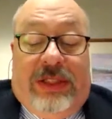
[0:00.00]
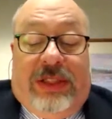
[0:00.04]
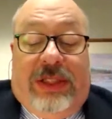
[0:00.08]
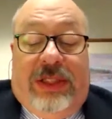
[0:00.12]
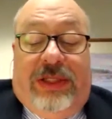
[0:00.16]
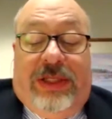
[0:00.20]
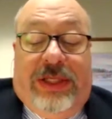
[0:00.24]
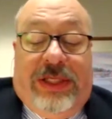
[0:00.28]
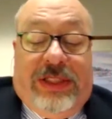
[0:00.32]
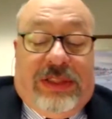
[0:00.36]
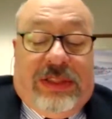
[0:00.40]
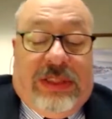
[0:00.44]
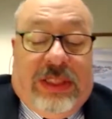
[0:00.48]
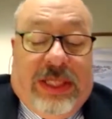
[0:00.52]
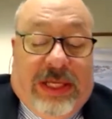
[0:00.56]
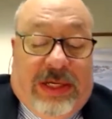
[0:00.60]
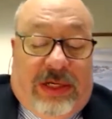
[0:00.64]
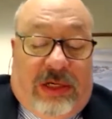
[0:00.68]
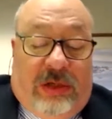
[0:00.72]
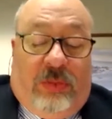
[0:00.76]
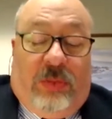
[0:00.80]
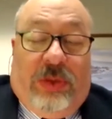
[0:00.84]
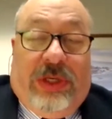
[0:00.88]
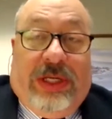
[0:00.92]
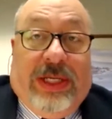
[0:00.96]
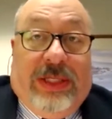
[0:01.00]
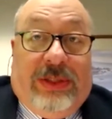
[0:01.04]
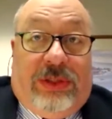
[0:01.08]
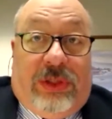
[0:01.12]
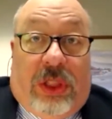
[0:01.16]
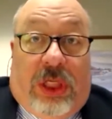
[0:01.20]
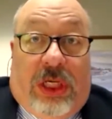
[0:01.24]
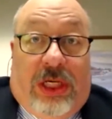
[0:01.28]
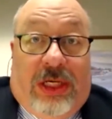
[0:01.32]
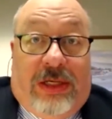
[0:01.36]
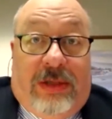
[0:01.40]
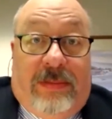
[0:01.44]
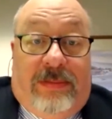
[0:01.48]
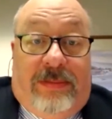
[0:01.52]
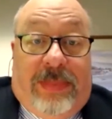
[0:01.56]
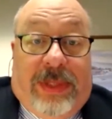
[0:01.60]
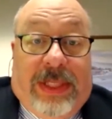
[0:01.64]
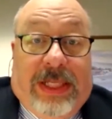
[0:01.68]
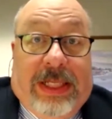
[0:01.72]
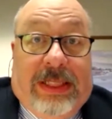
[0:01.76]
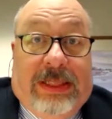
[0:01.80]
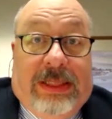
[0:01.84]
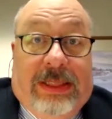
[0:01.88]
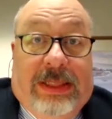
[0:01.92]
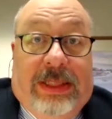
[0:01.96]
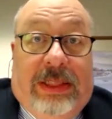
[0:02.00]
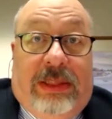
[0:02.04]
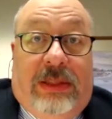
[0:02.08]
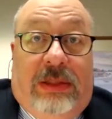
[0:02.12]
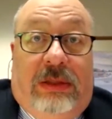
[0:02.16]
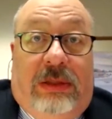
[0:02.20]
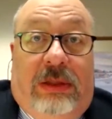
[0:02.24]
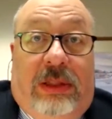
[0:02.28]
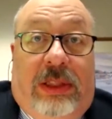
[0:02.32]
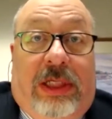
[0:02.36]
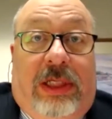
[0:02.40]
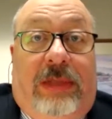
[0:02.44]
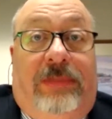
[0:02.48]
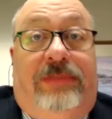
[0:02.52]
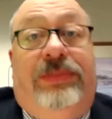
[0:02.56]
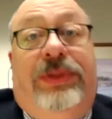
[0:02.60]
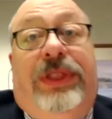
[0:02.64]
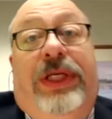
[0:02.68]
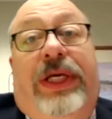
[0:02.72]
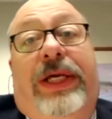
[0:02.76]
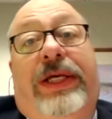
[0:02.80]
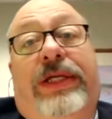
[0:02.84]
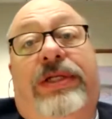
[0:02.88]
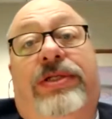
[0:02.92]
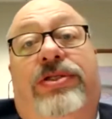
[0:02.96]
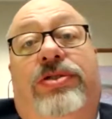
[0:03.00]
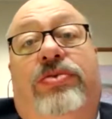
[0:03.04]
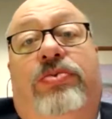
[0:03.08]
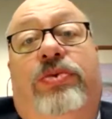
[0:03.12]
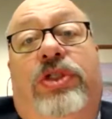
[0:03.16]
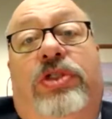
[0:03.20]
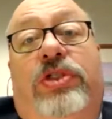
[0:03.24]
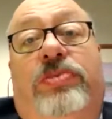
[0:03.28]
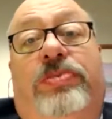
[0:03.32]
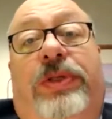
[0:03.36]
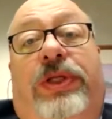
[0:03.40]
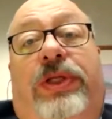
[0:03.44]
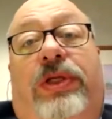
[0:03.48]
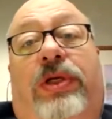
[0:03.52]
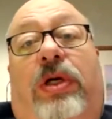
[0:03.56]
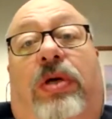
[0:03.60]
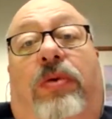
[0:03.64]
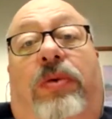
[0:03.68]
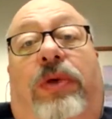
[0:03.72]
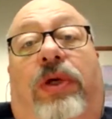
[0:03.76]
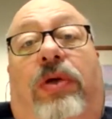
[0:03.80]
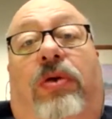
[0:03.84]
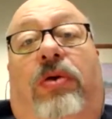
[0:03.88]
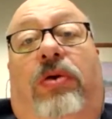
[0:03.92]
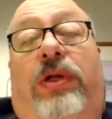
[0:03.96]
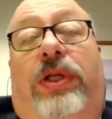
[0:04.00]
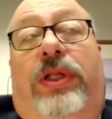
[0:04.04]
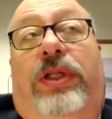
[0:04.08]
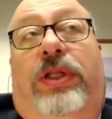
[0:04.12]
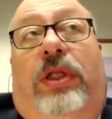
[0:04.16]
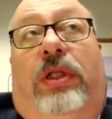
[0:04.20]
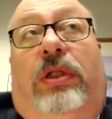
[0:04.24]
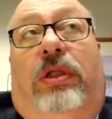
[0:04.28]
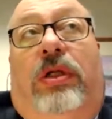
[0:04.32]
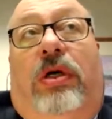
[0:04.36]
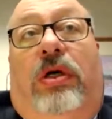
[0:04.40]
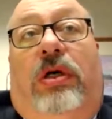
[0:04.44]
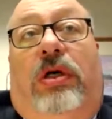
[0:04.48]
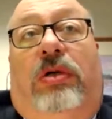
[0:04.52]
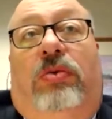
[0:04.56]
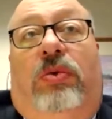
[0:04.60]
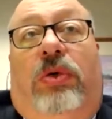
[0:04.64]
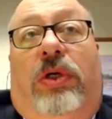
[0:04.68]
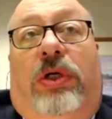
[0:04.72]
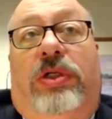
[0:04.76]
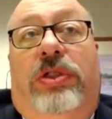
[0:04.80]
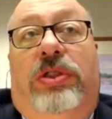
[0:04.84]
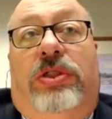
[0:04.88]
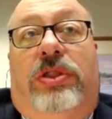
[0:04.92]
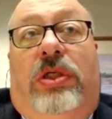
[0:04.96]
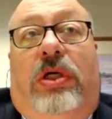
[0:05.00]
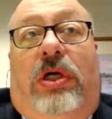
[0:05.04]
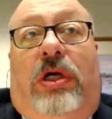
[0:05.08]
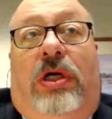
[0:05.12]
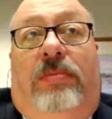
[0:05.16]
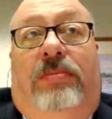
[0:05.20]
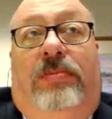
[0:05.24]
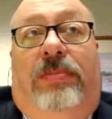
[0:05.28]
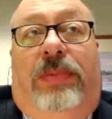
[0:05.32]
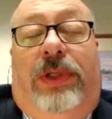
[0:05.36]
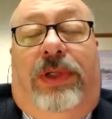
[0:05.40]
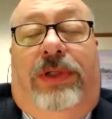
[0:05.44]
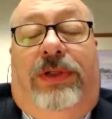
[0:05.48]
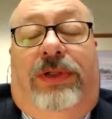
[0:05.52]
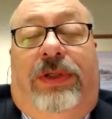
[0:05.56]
this later when I talk about legal updates, what's been going on in the law and workers' comp, but